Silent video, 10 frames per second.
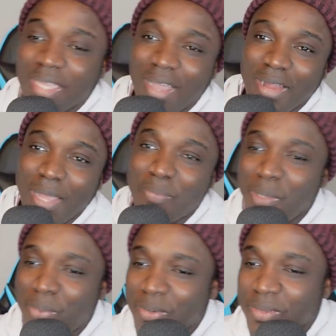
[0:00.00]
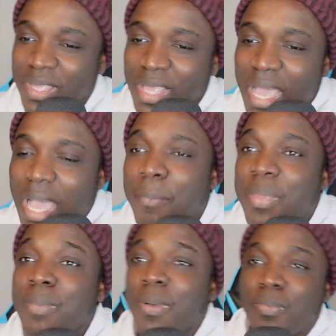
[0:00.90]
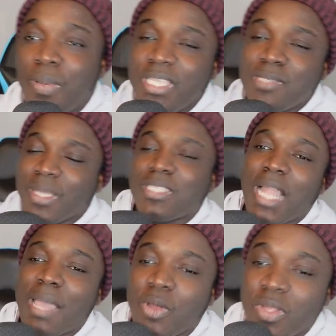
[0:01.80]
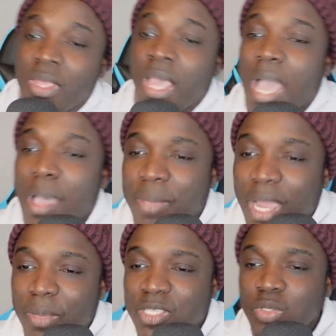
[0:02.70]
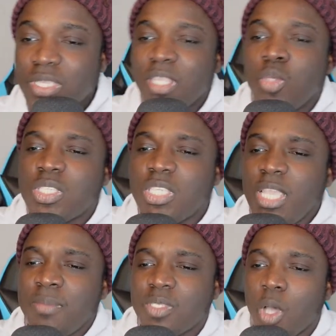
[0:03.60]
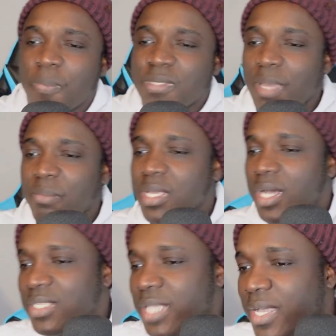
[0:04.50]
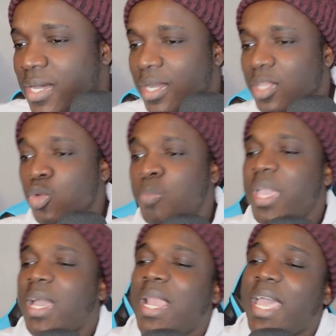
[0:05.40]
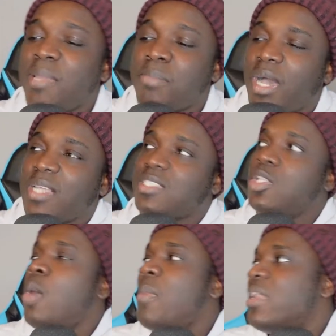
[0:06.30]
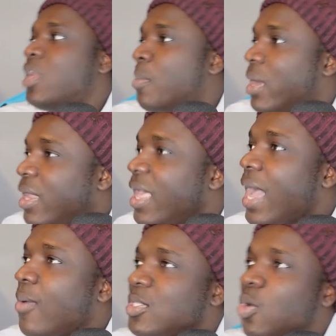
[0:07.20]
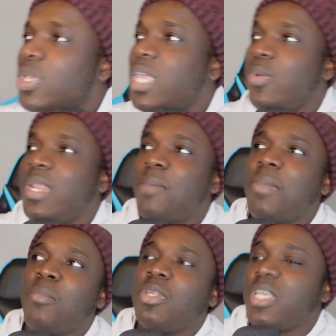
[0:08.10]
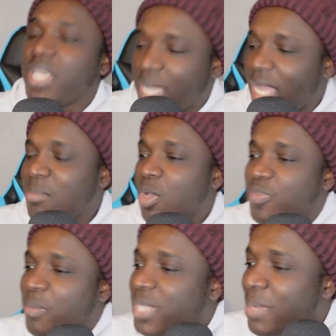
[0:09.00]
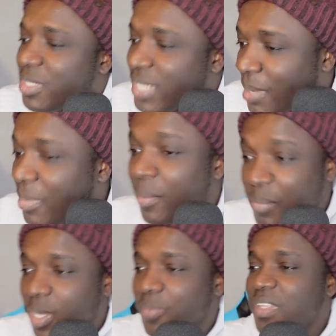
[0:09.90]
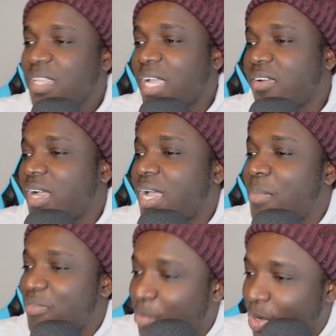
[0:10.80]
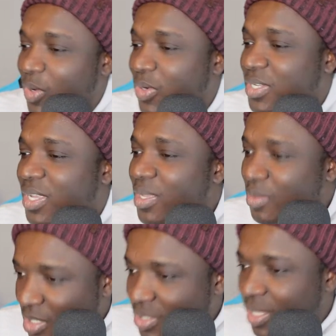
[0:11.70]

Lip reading: All right, people. People, please smash the like button. God bless you. You seems upset because I call you beggar like boss. No man. I was okay with that, man. But you call me out from time to time. Pick up Fifth Cataract. I'm here for bunny out. Just